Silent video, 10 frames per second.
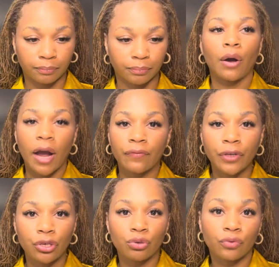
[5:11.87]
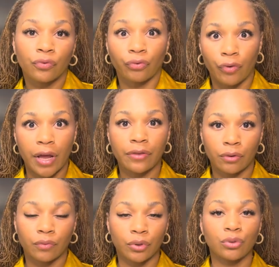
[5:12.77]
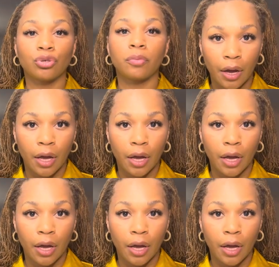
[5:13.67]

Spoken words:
Now, after you've read the room,